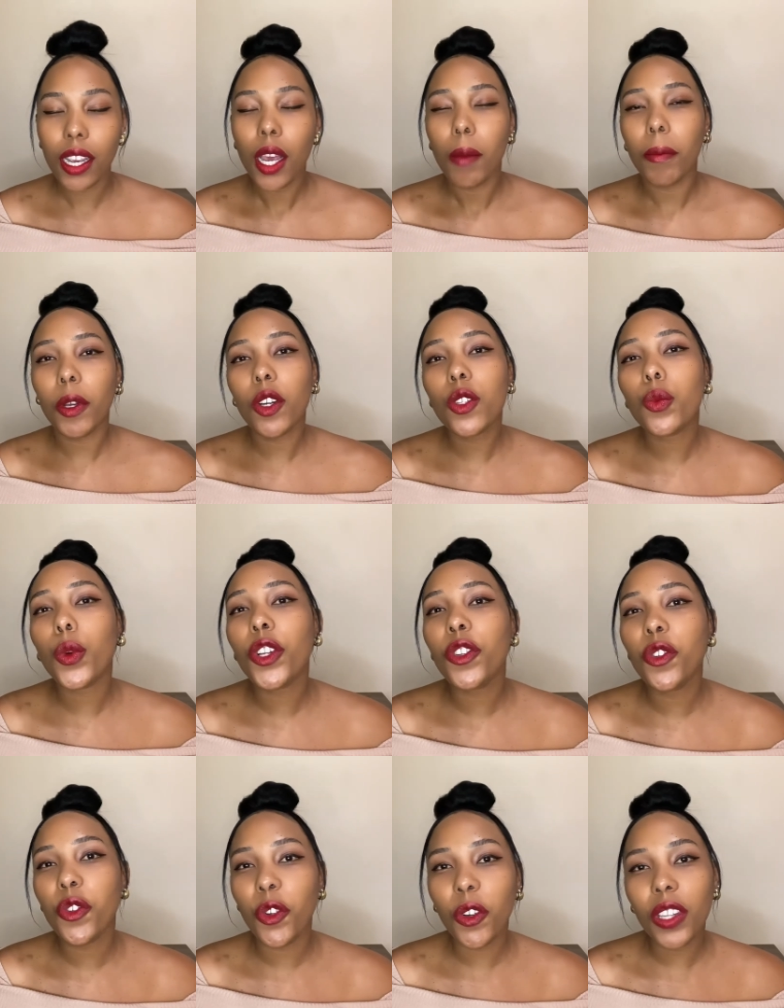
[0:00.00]
because when you
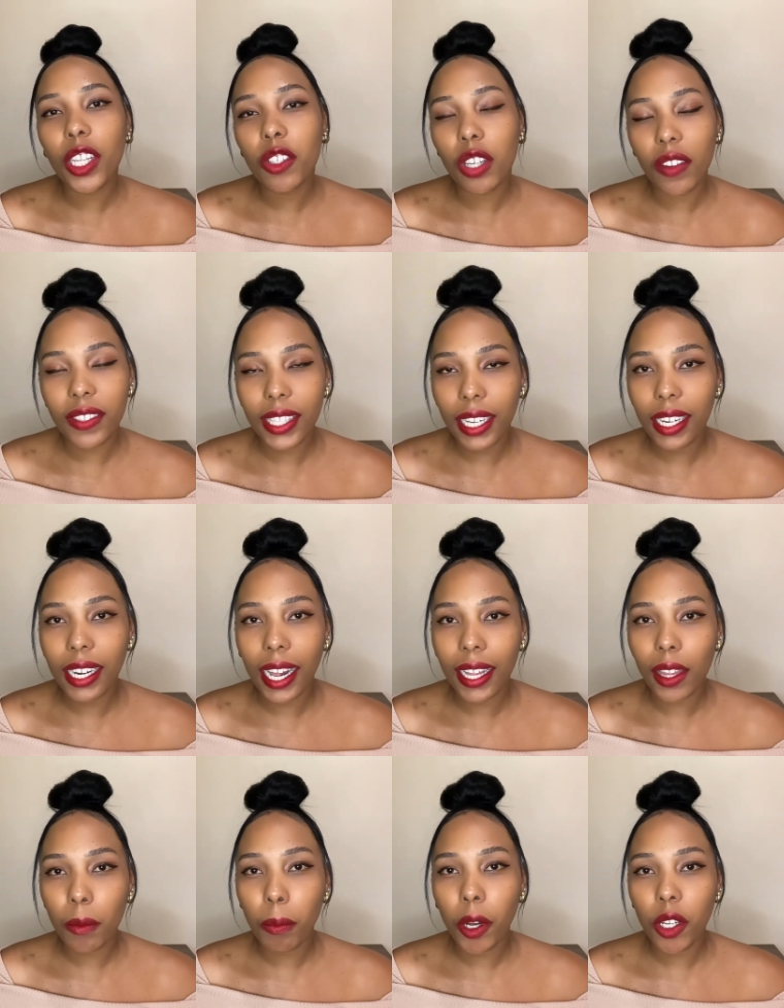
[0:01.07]
know that you have studied
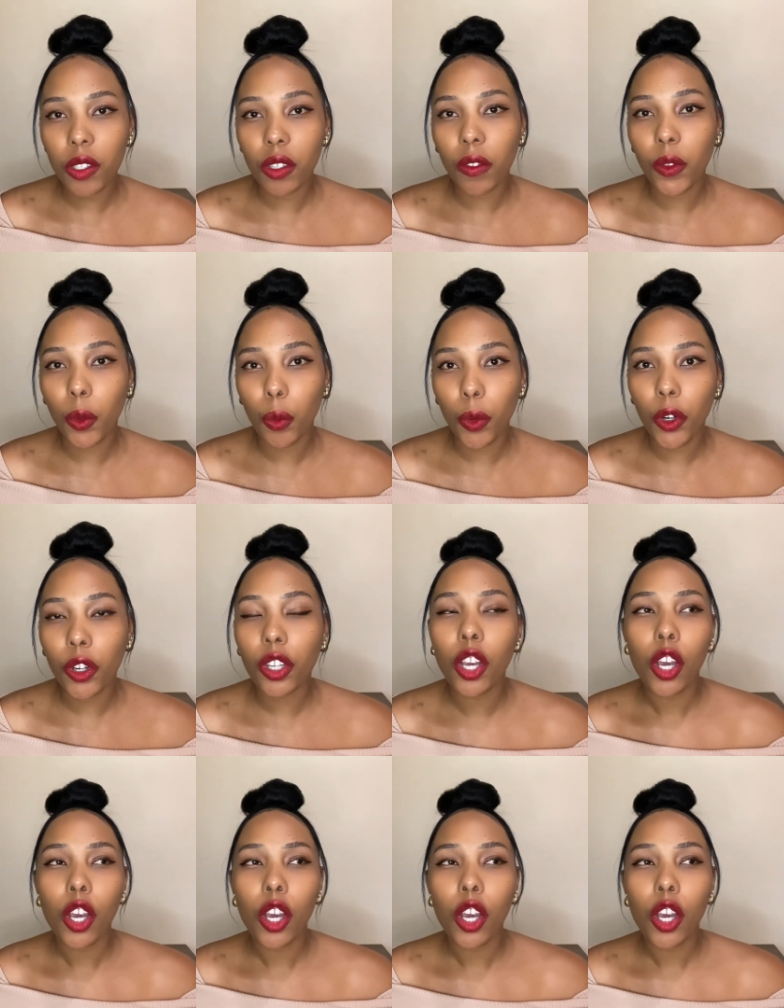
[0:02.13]
other parts of the work,